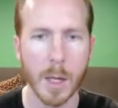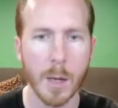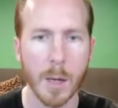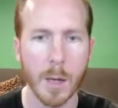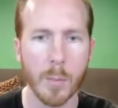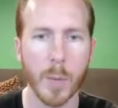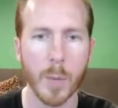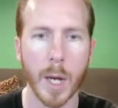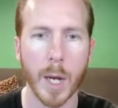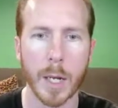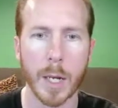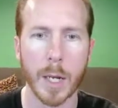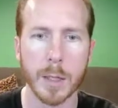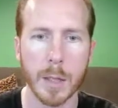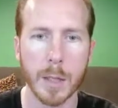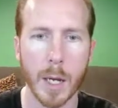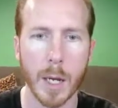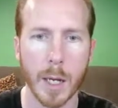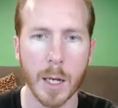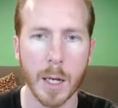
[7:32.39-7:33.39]
But
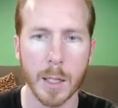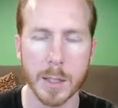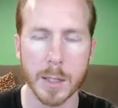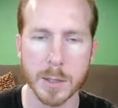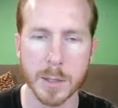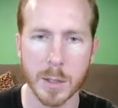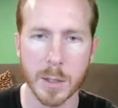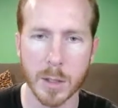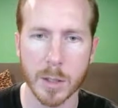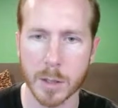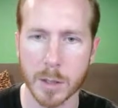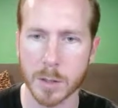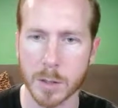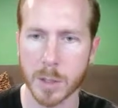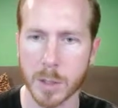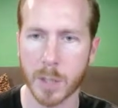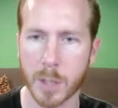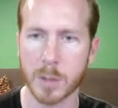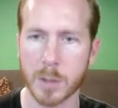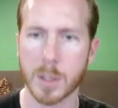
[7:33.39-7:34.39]
let's start at the
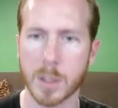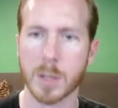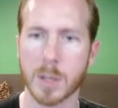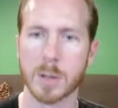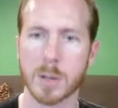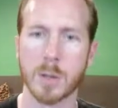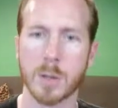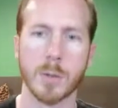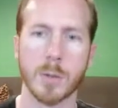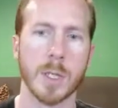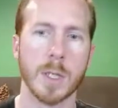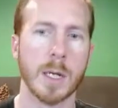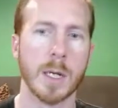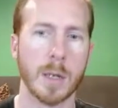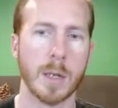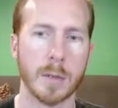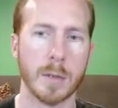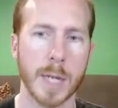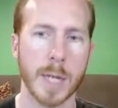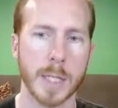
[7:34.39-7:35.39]
constructor here. So we get
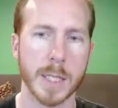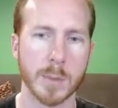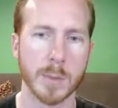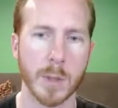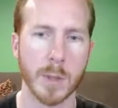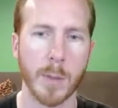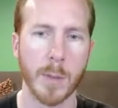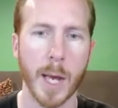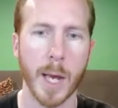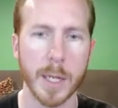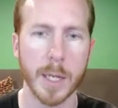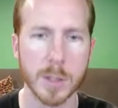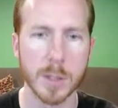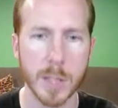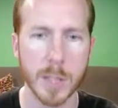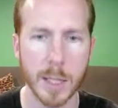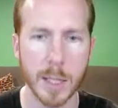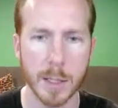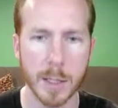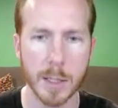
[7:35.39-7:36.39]
our Raspberry Pi
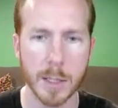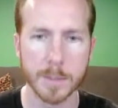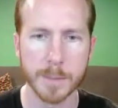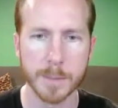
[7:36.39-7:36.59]
injected.